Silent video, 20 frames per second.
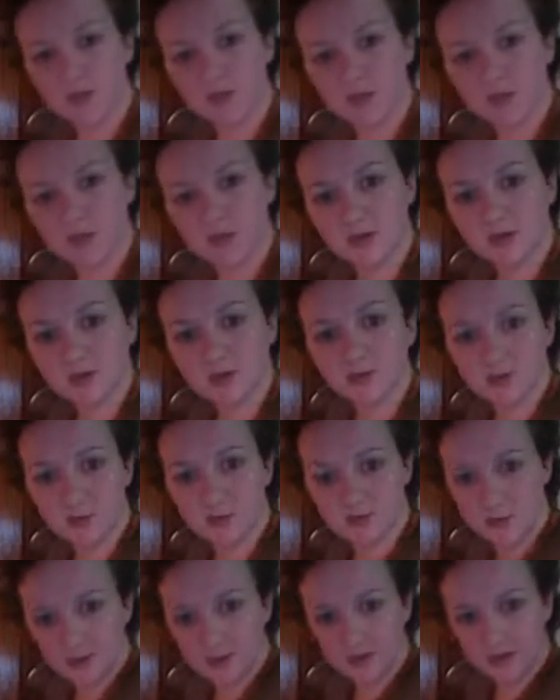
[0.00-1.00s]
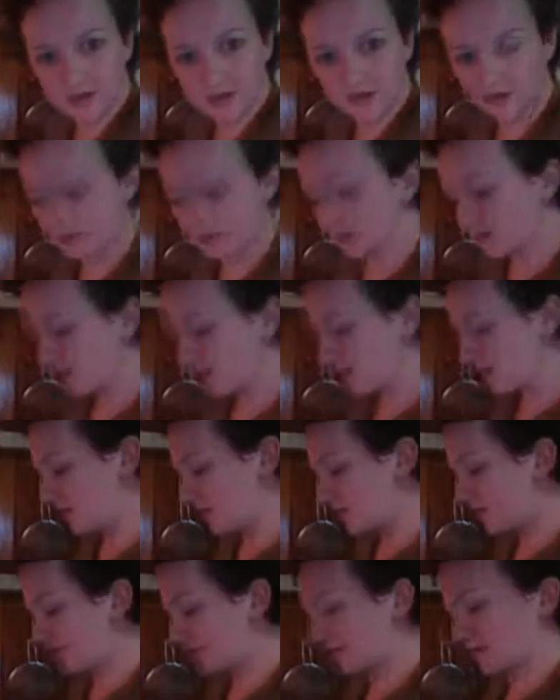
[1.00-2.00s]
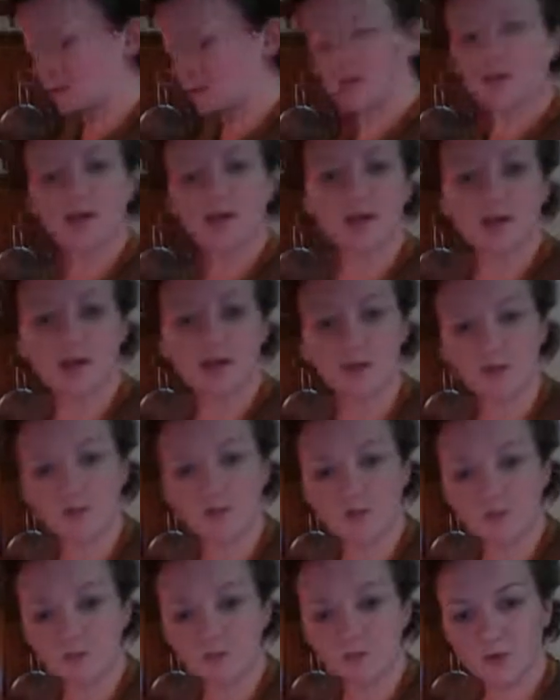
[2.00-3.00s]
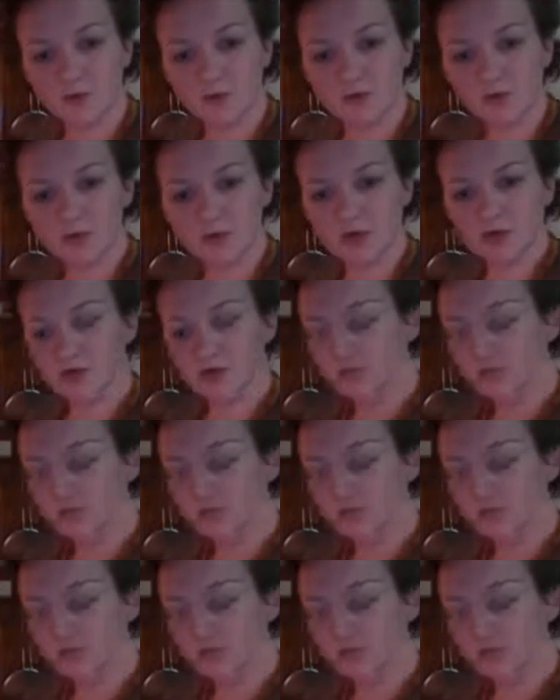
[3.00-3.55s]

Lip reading: and do its thing, given it time to work,